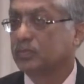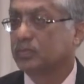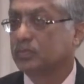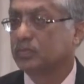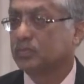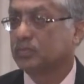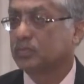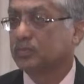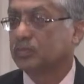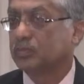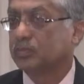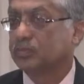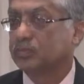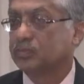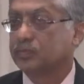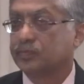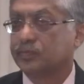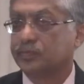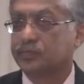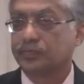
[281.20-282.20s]

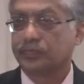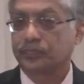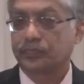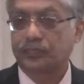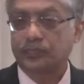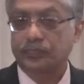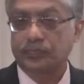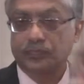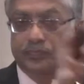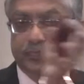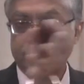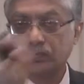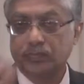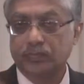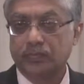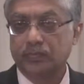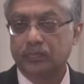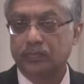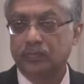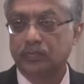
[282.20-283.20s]

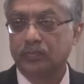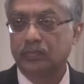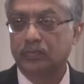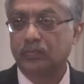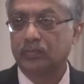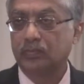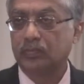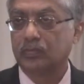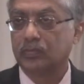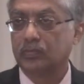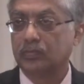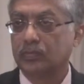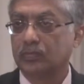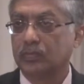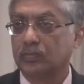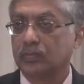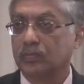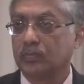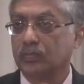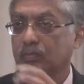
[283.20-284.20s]

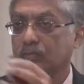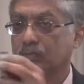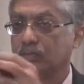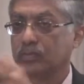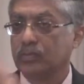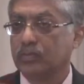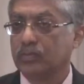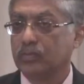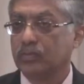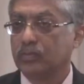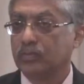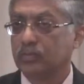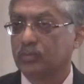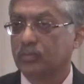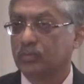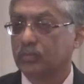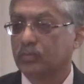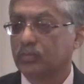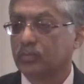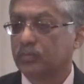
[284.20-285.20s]

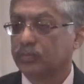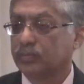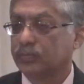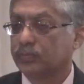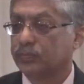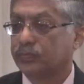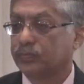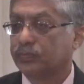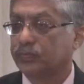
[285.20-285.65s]
No words are spoken by the person on screen.